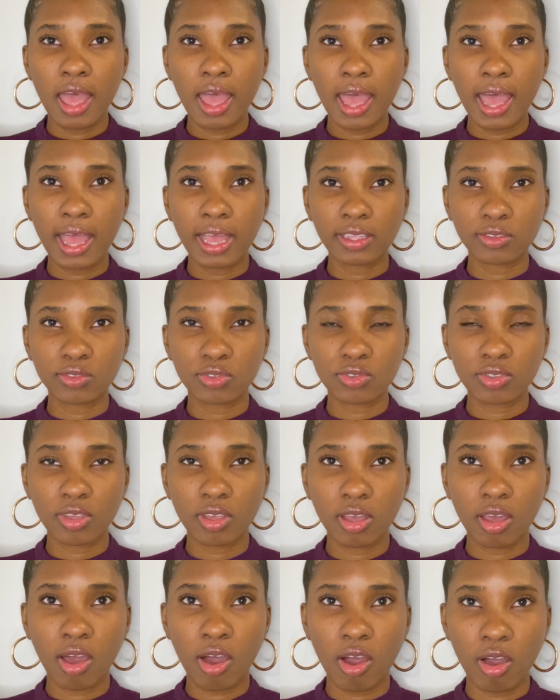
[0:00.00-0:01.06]
as
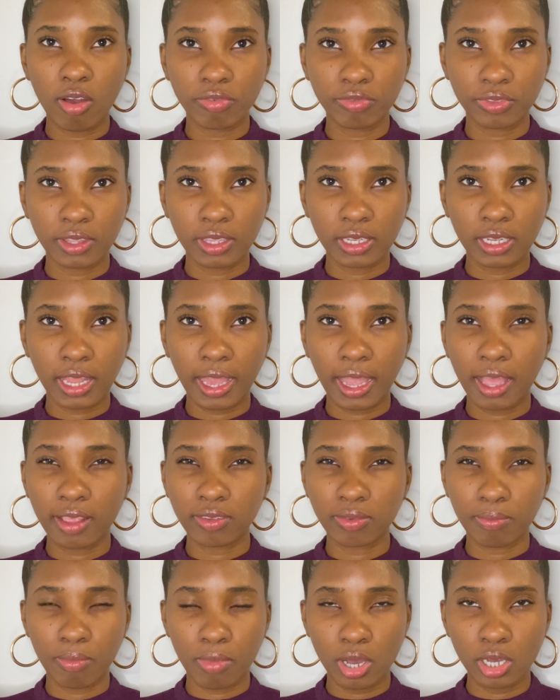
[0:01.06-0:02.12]
often, like
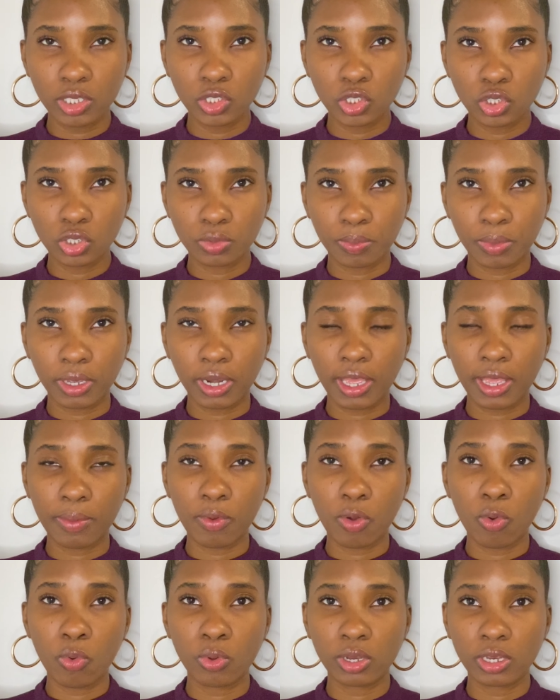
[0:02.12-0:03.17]
as much, but I
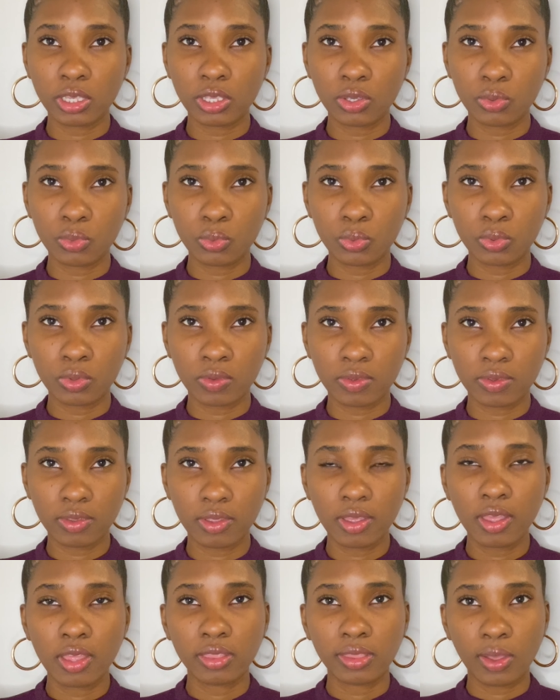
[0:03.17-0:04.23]
only use
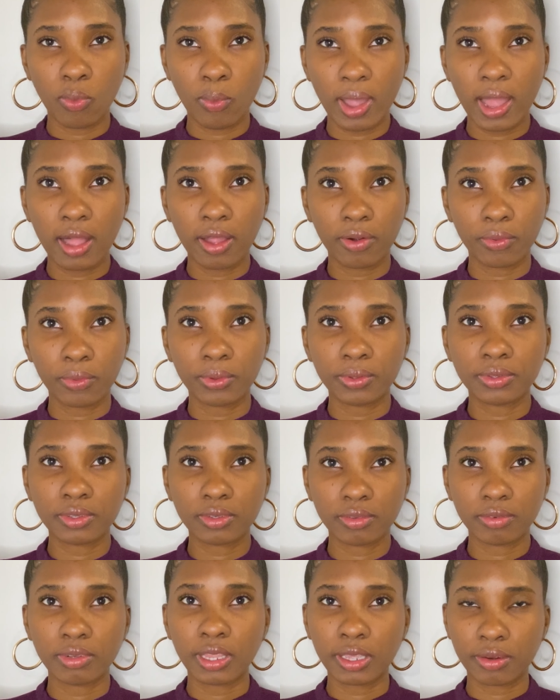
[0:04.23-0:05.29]
the Wild Growth
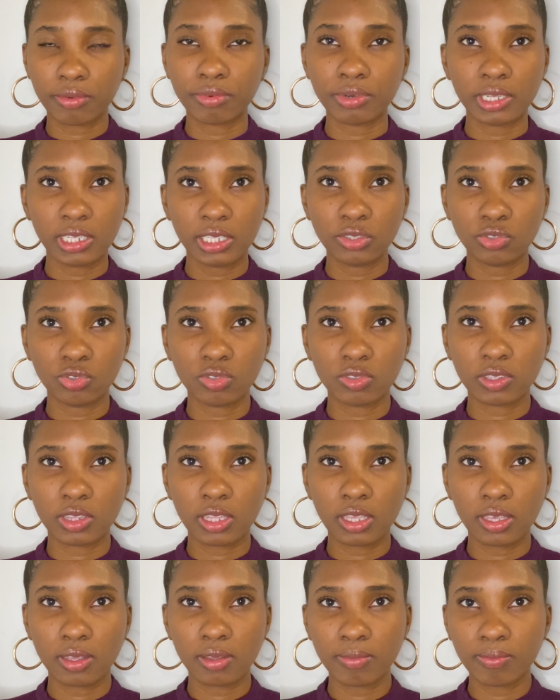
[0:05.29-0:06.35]
like
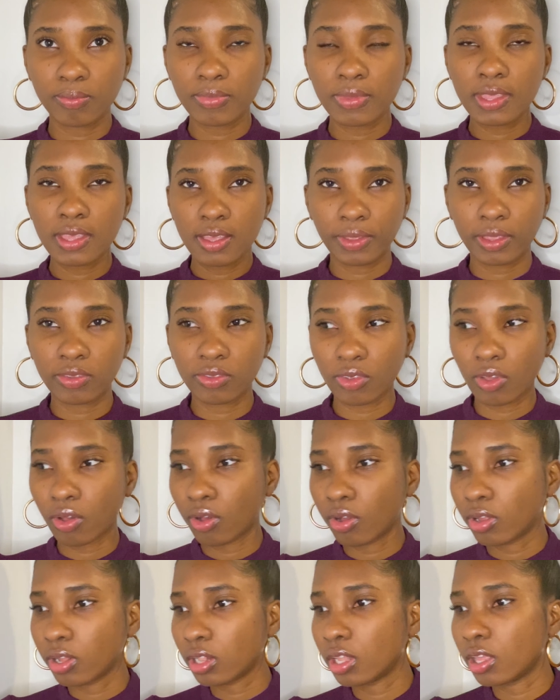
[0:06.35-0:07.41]
religiously. That's
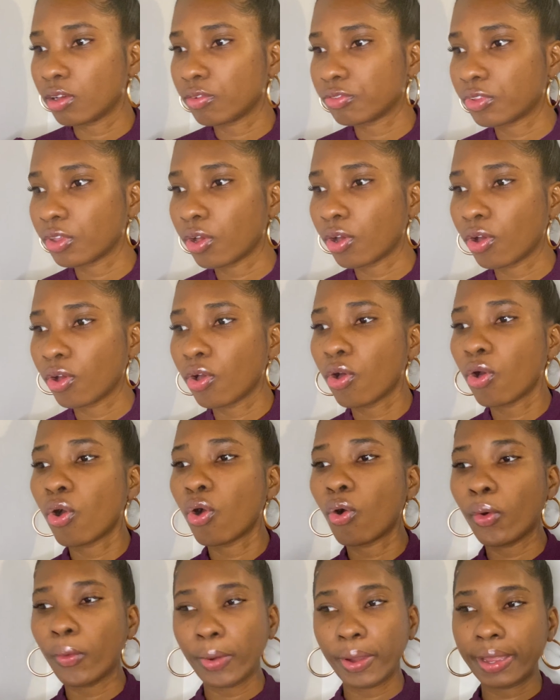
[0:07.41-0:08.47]
all of the
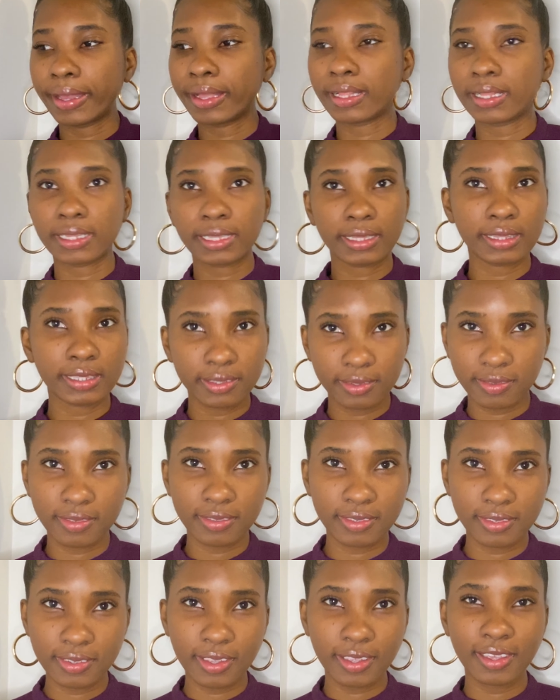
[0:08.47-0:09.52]

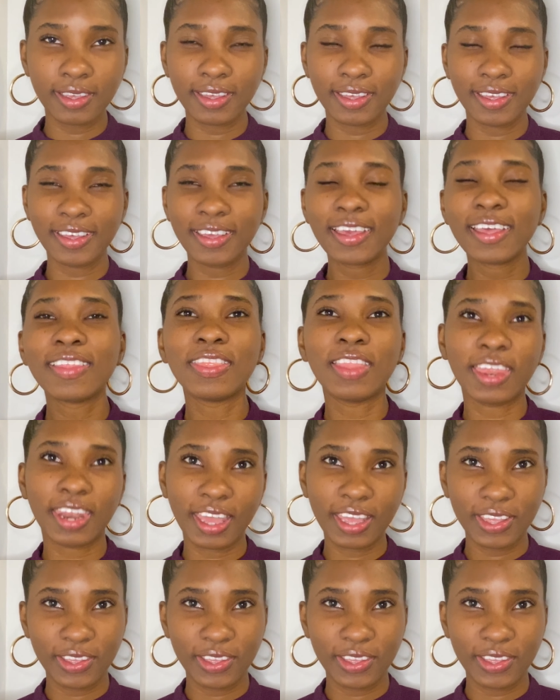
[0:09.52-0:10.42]
oils that I